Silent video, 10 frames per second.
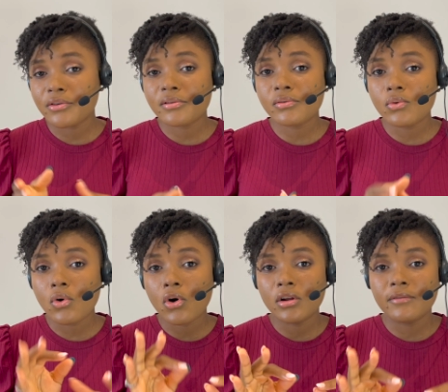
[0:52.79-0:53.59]
you through
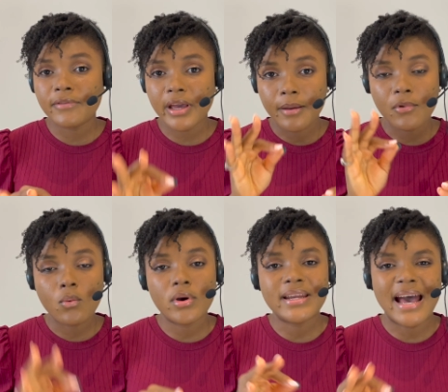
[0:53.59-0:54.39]
all of them
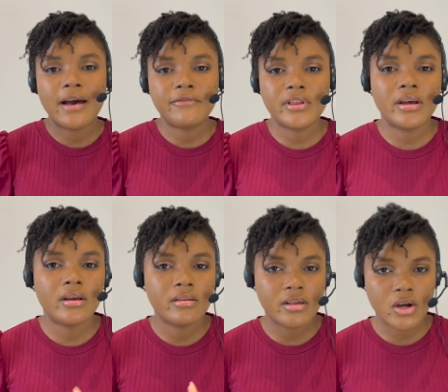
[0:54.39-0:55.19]
one after
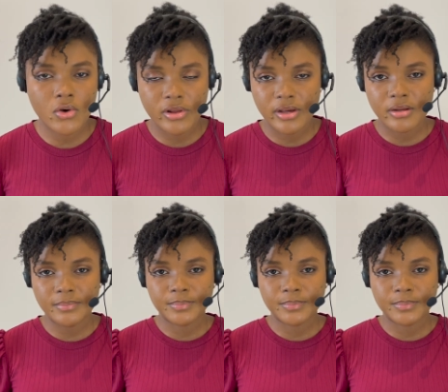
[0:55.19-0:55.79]
the other.